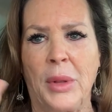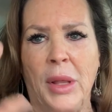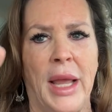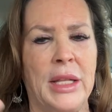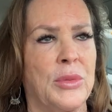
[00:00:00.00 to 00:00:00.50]

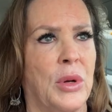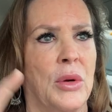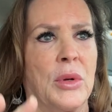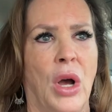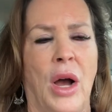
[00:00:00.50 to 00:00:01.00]
Lights were
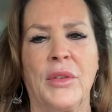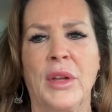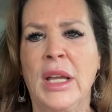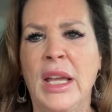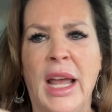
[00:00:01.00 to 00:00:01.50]
going off.
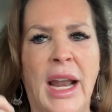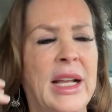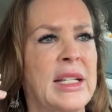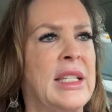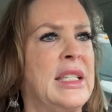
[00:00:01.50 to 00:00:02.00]
And I
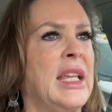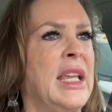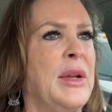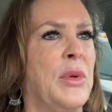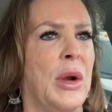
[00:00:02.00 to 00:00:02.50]
could
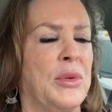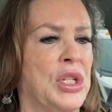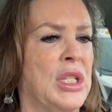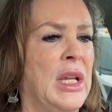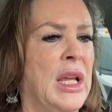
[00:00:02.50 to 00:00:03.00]
see where it was
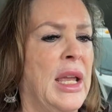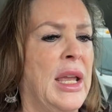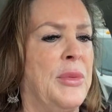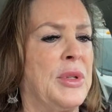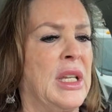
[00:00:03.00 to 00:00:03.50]
just,
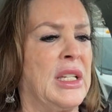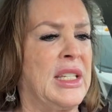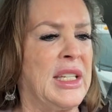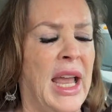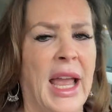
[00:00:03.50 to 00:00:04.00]
it was
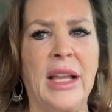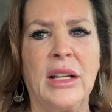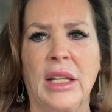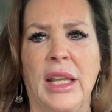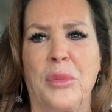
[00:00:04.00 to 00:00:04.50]

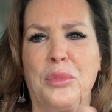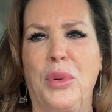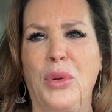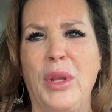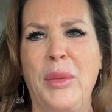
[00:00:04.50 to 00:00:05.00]
entangling and
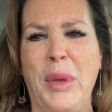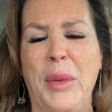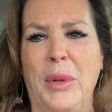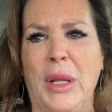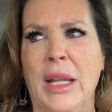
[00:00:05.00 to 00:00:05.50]
pulling
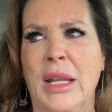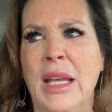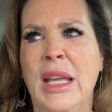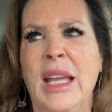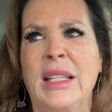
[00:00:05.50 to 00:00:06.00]
people in
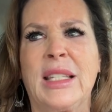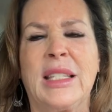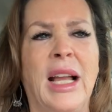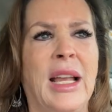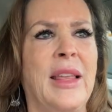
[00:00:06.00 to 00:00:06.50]
and
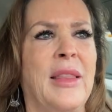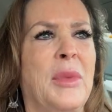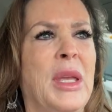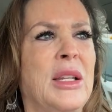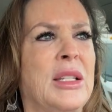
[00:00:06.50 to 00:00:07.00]
sucking them
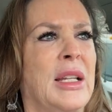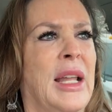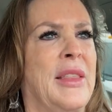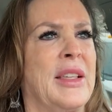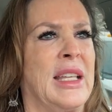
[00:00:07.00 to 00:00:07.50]
into
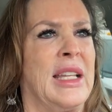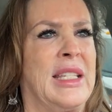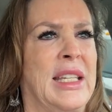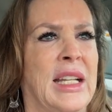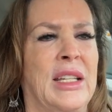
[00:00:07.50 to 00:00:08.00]
like this
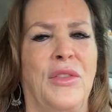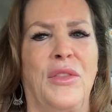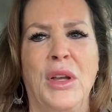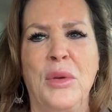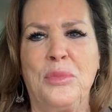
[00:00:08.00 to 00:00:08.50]
addictive
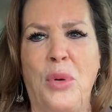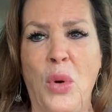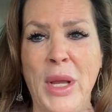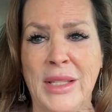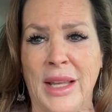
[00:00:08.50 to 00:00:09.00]

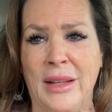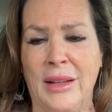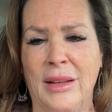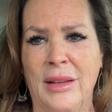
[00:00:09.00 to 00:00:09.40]
poison.